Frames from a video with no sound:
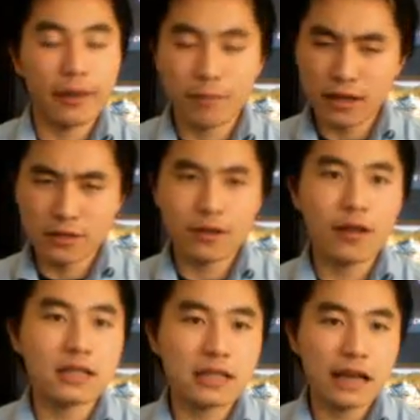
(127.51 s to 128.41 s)
But in
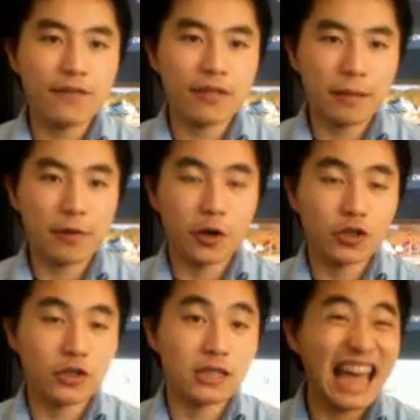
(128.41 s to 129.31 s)
2007, they
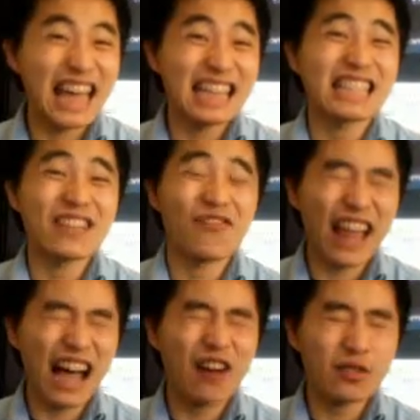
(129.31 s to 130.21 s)
purchased tens of
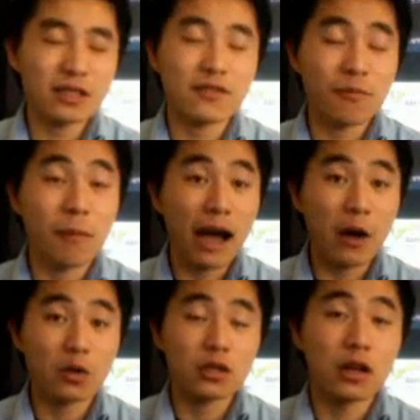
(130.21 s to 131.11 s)
thousands of
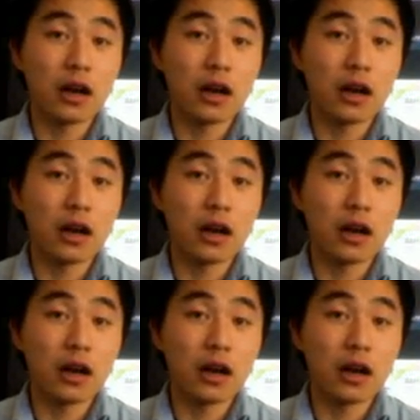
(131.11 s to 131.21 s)
miles